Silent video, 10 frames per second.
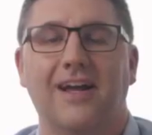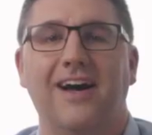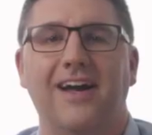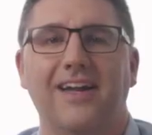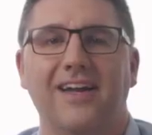
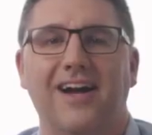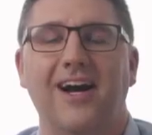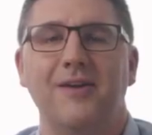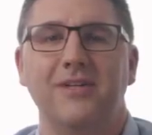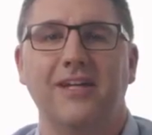Hi,
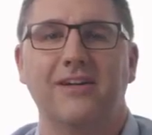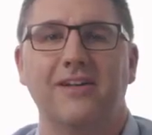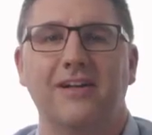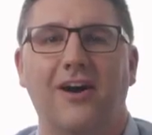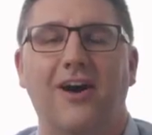I'm
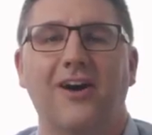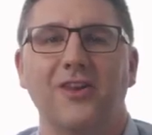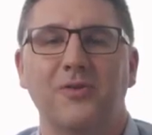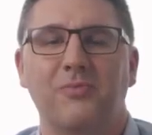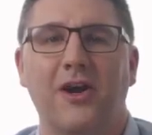Neil,
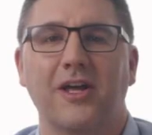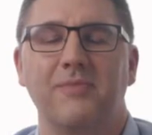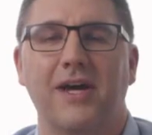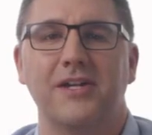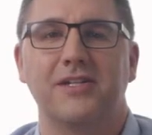Arlo Product
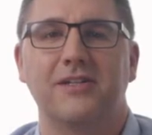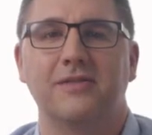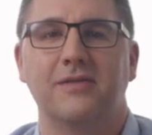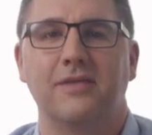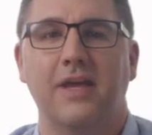Manager,
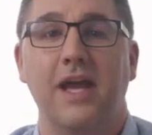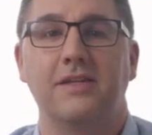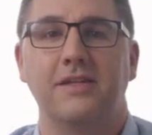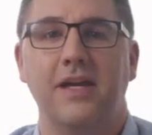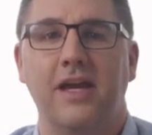and
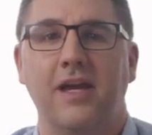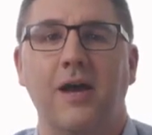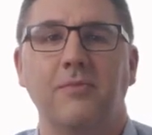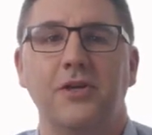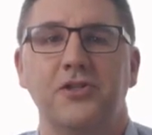today
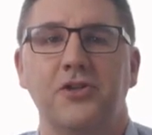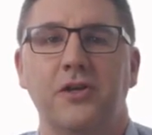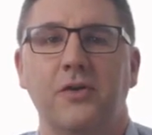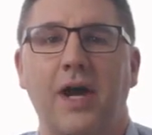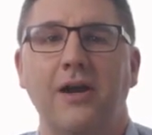I'm going to show
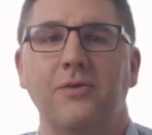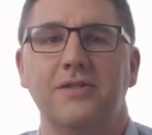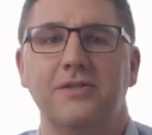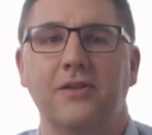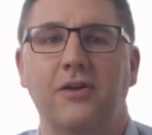you how to
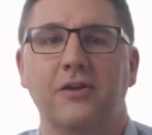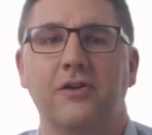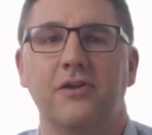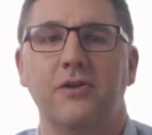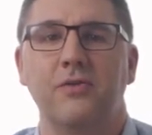install
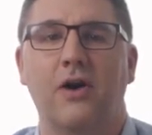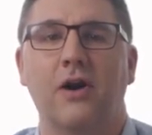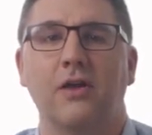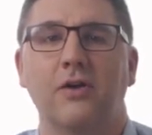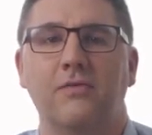your new
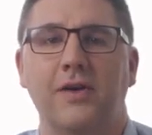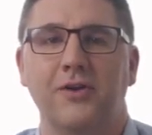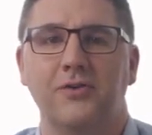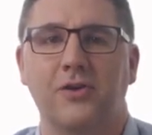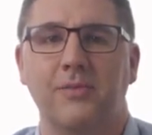Arlo
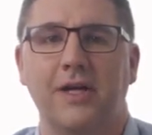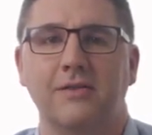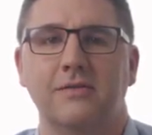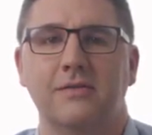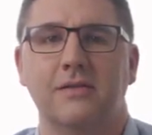Video Doorbell.
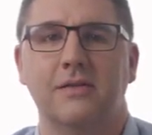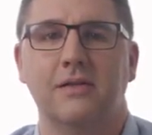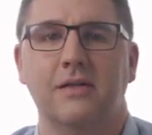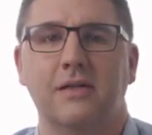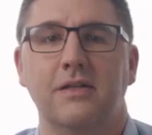
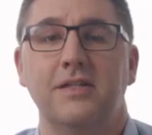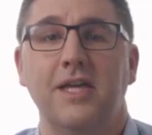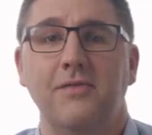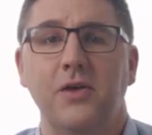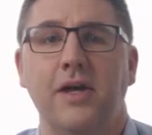To
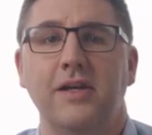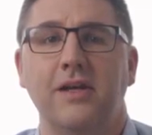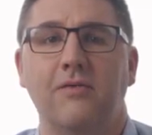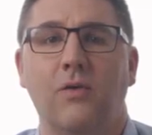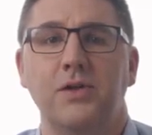give you an
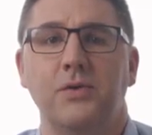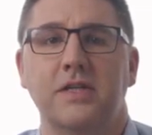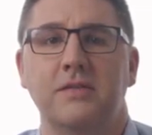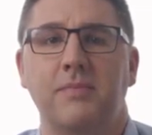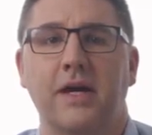idea of what to
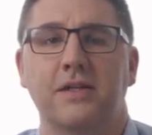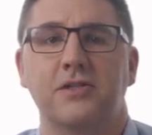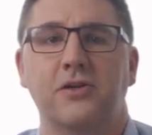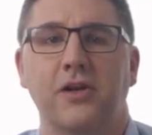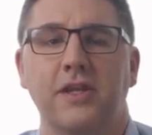
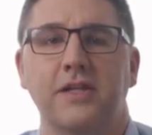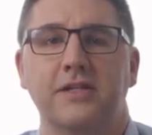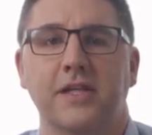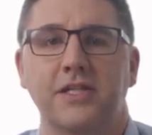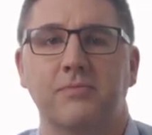expect during the
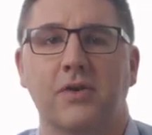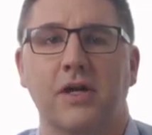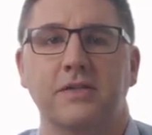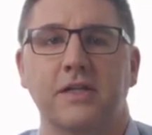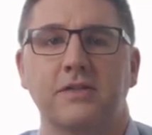installation
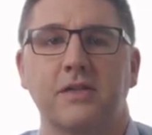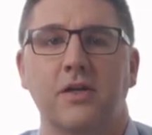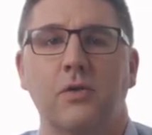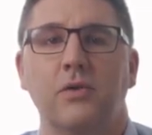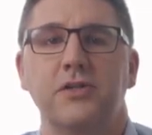process,
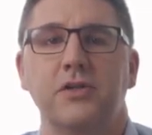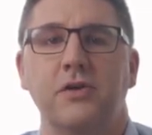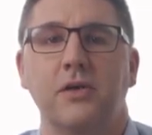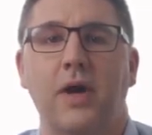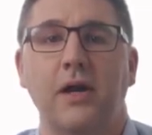we'll show
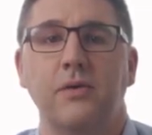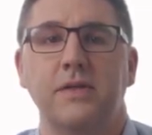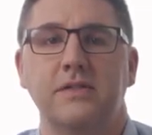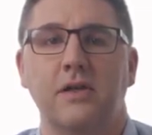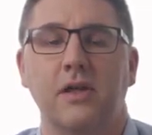you how to
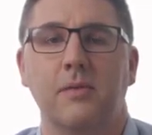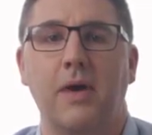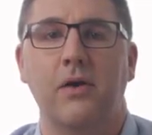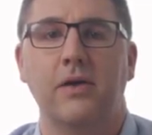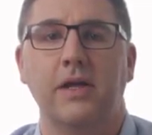install the
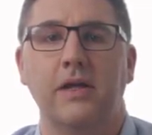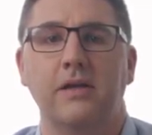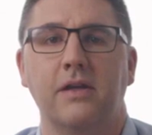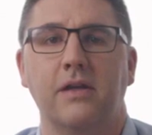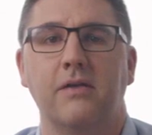power
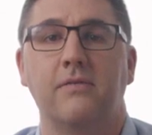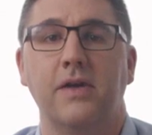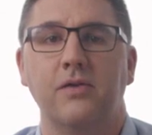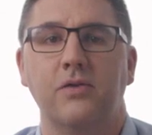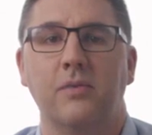kit,
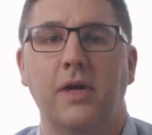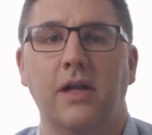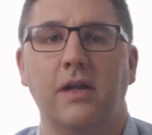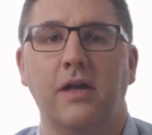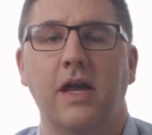video
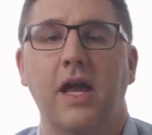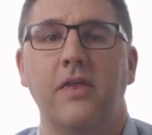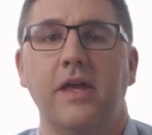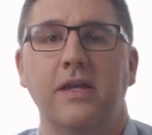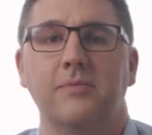doorbell,
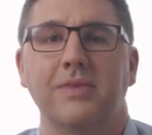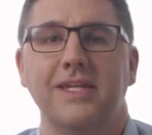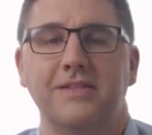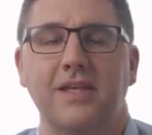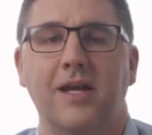and then
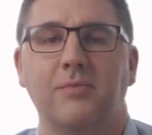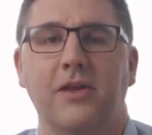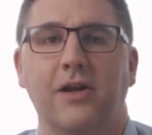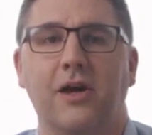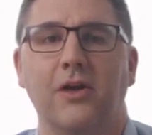complete setup
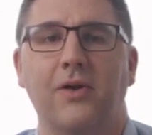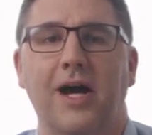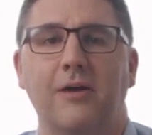on the Arlo